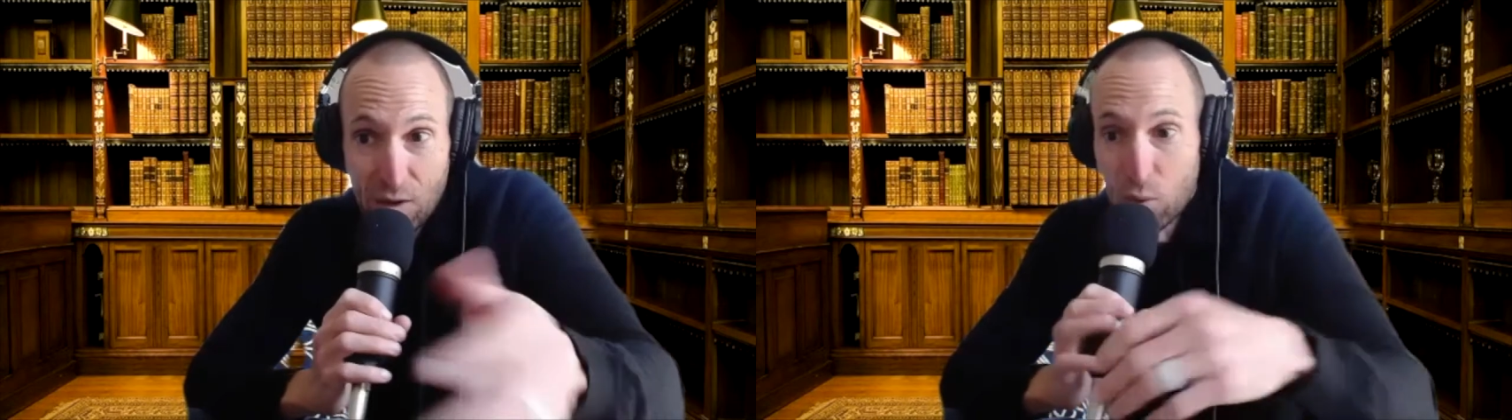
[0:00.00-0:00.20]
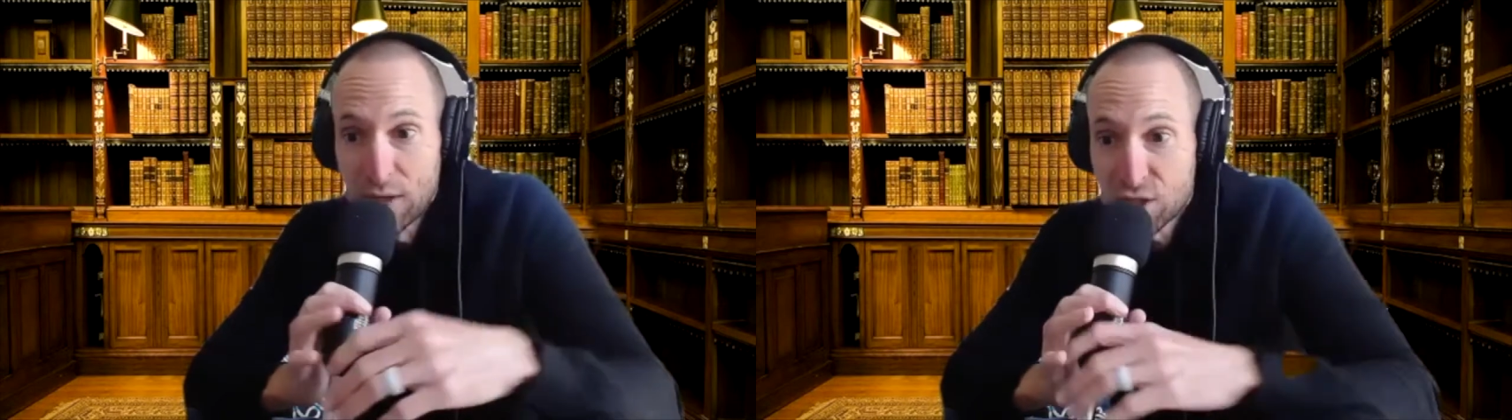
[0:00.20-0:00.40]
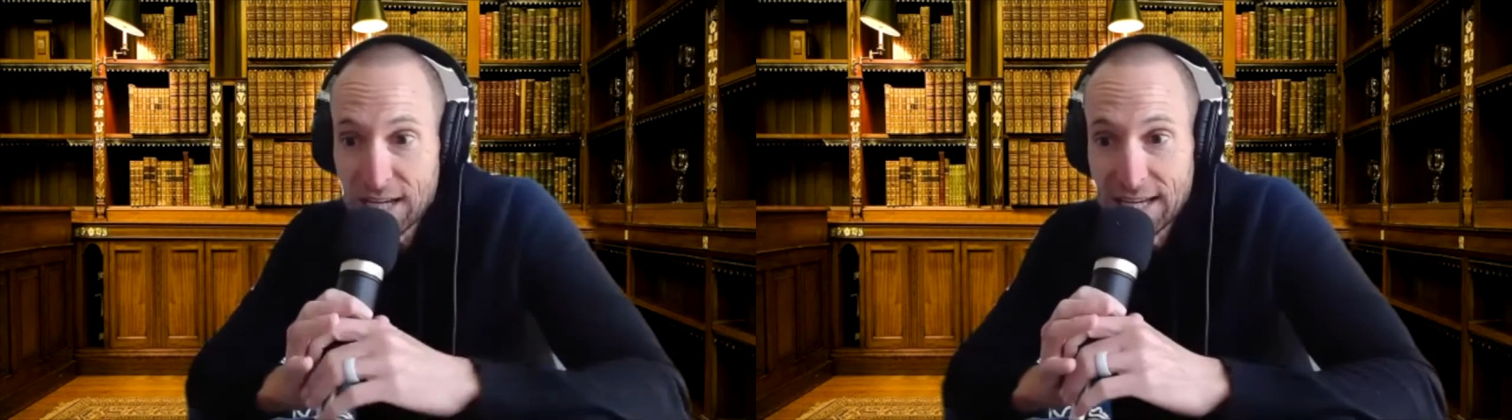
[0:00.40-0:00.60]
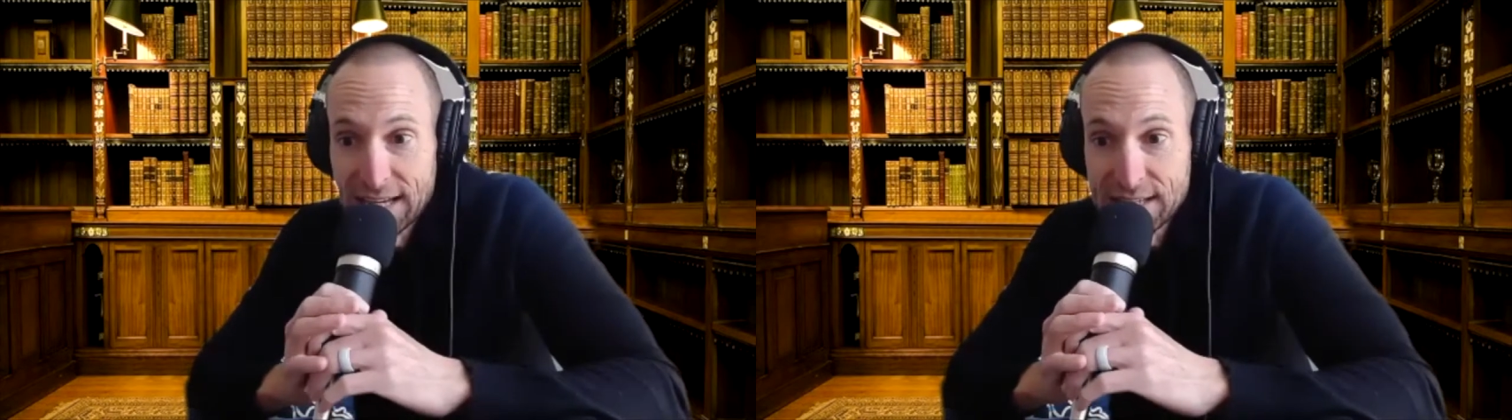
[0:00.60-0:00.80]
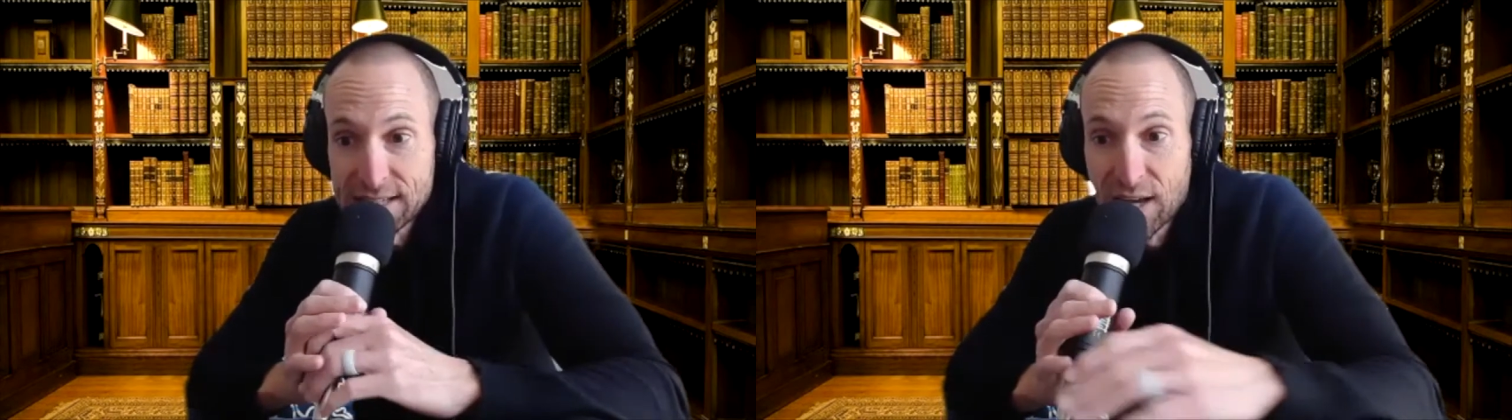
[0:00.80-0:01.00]
which
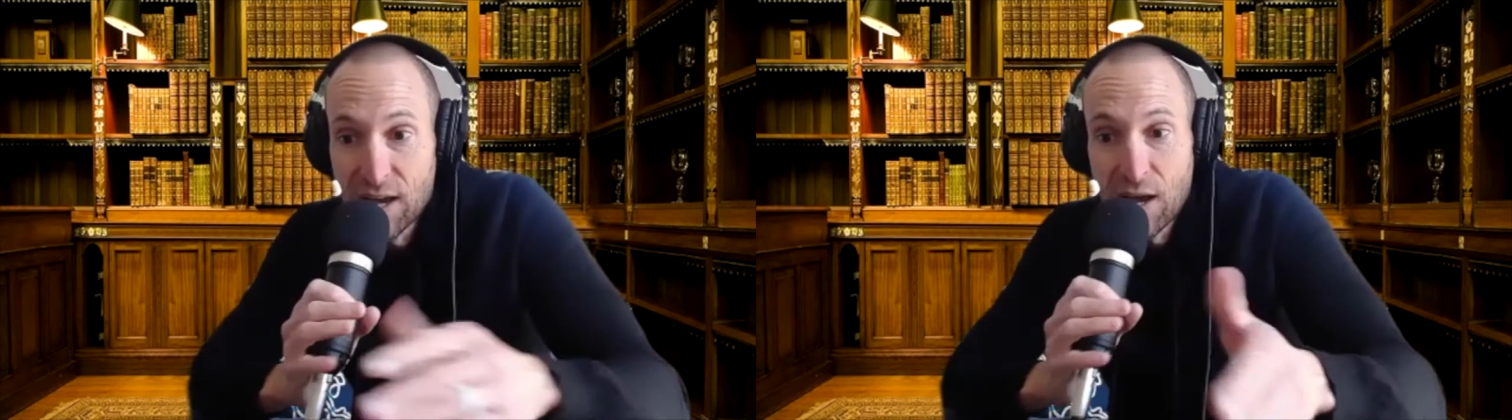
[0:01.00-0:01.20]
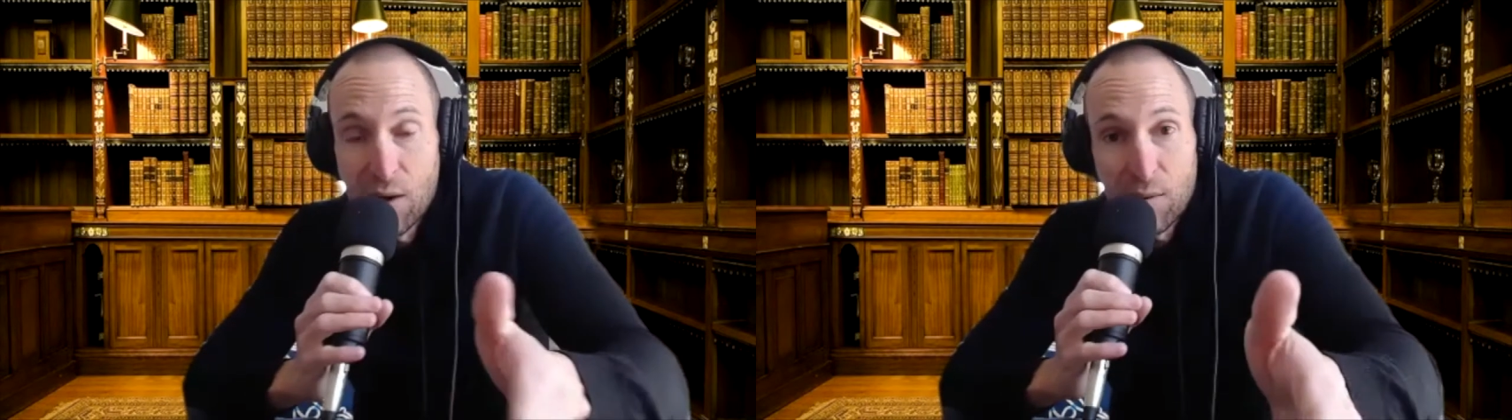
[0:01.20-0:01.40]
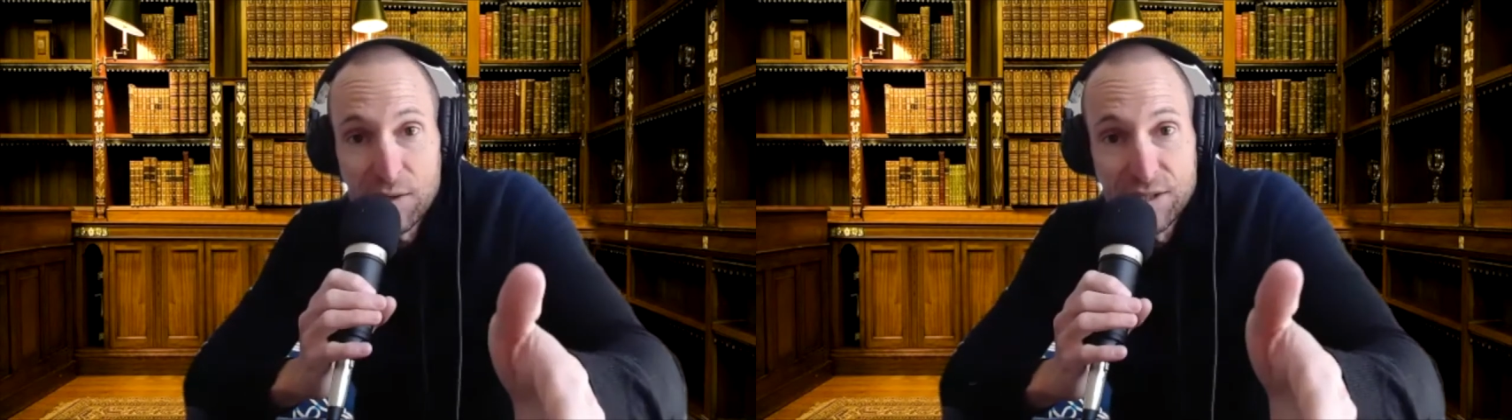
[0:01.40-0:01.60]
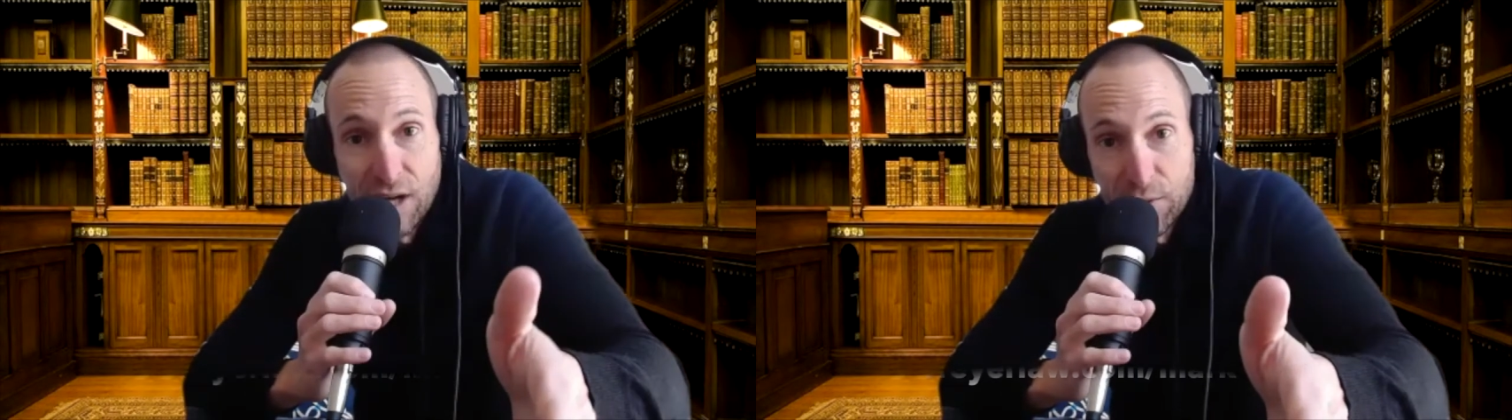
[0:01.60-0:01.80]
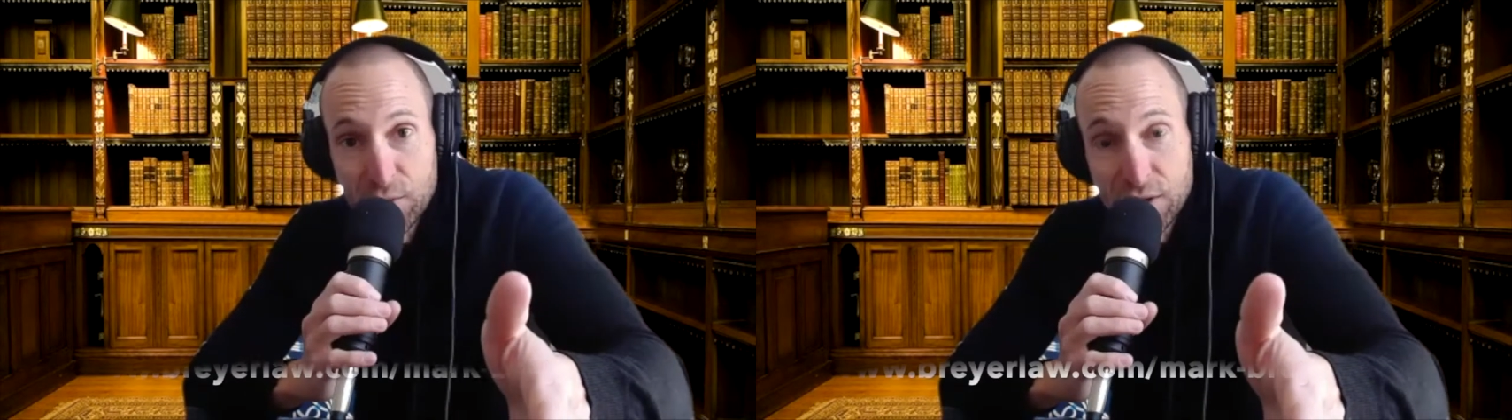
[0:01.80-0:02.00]
is
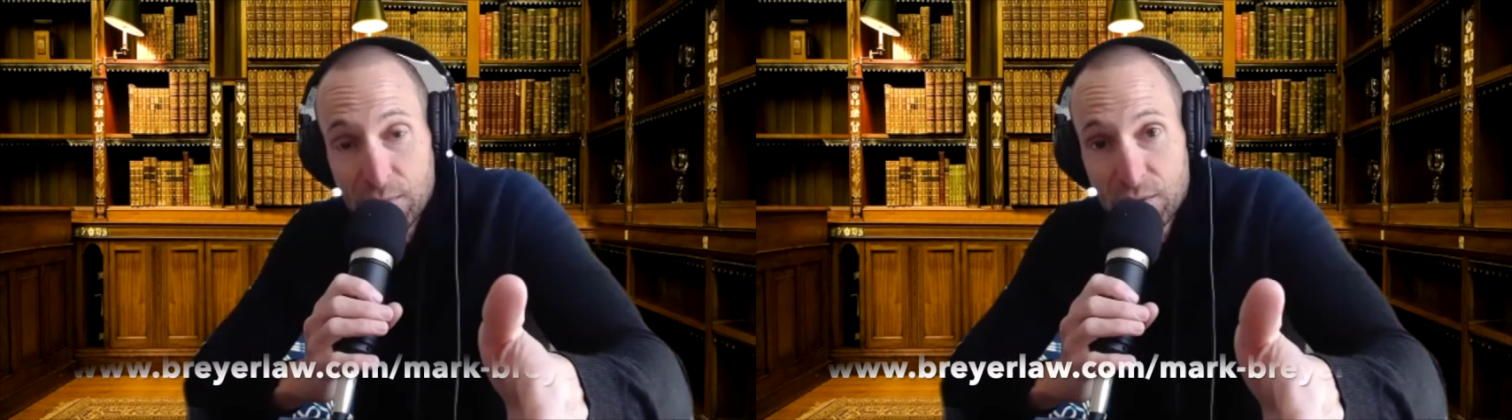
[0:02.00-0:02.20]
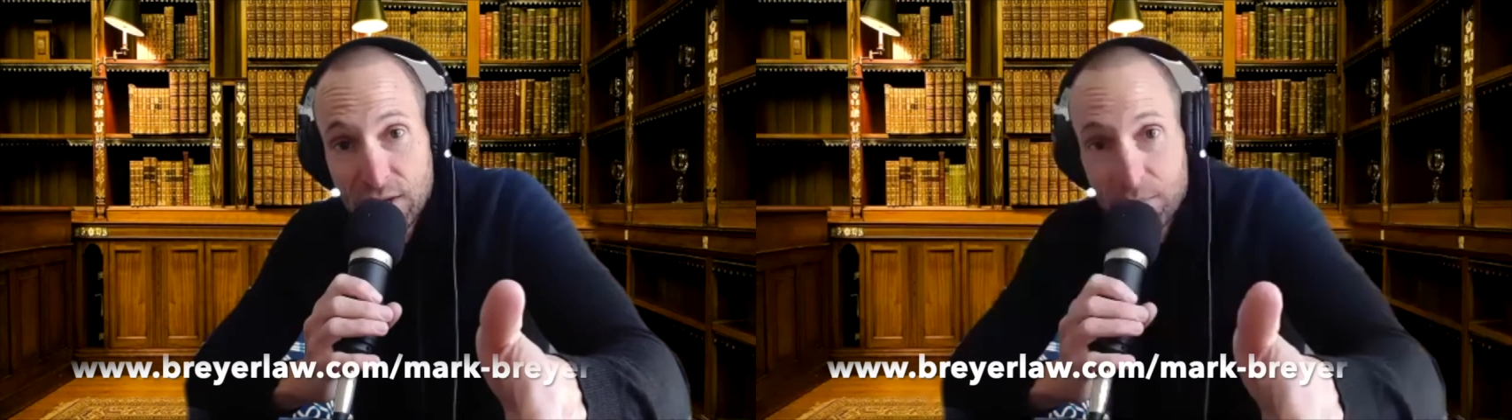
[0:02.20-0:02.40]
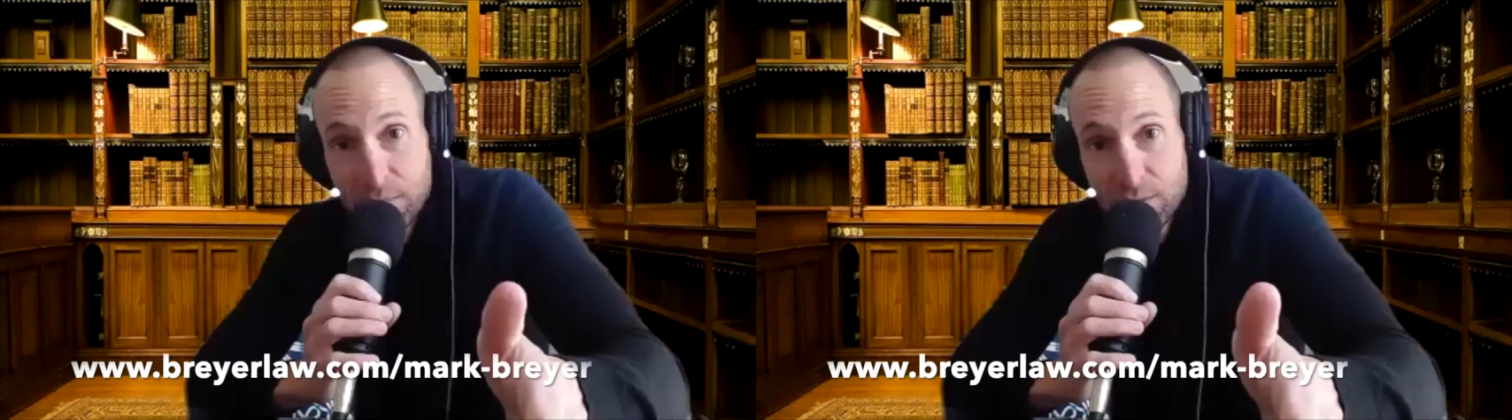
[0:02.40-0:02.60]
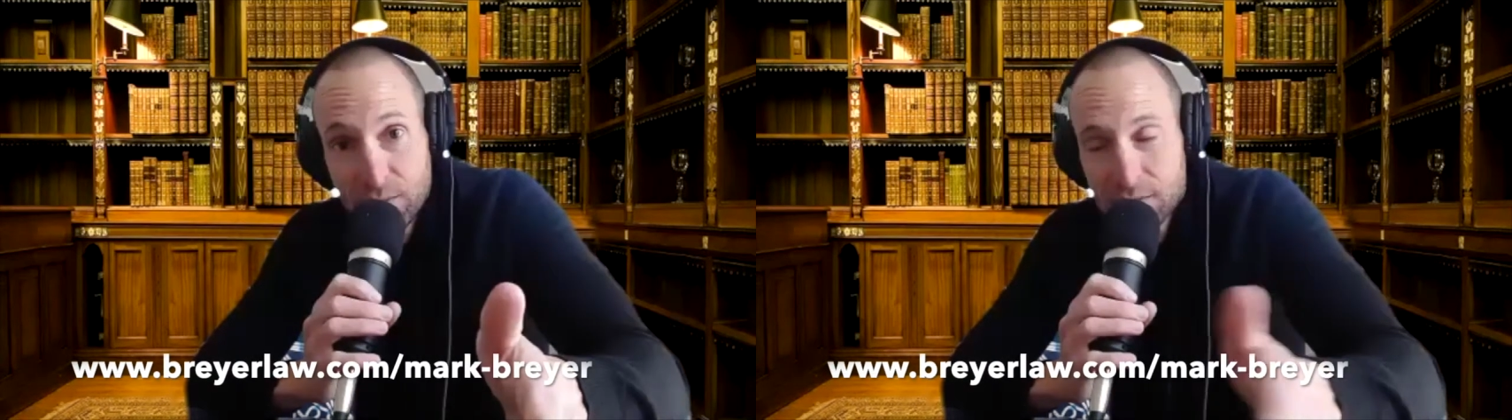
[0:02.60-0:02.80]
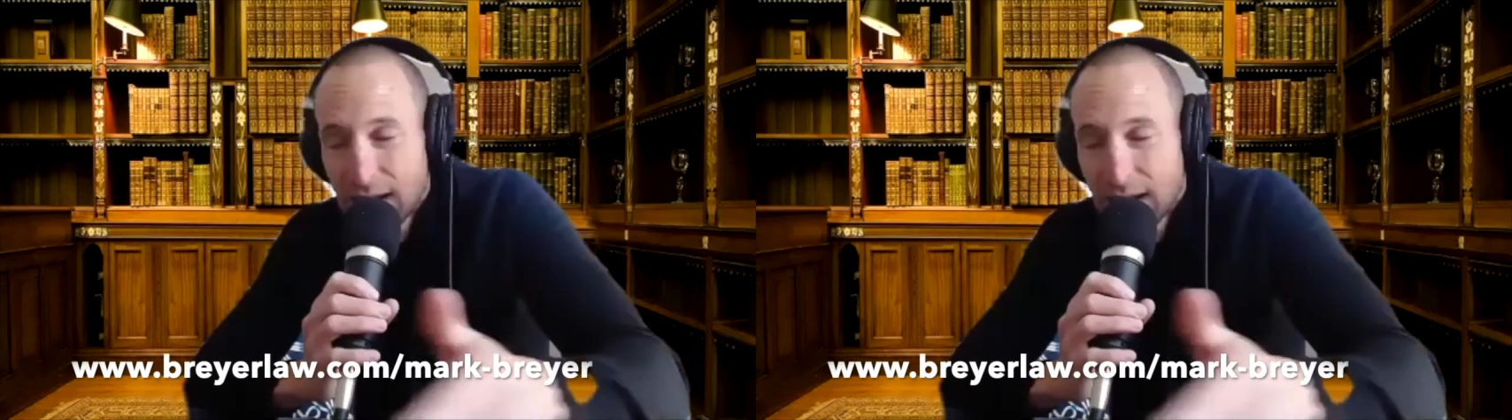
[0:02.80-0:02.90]
www.